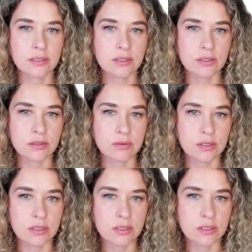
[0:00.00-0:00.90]
so it
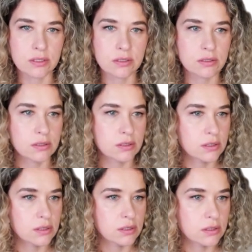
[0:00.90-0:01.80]
doesn't
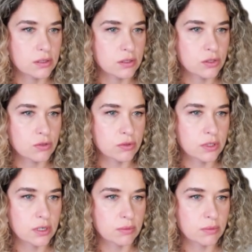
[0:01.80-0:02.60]
destroy the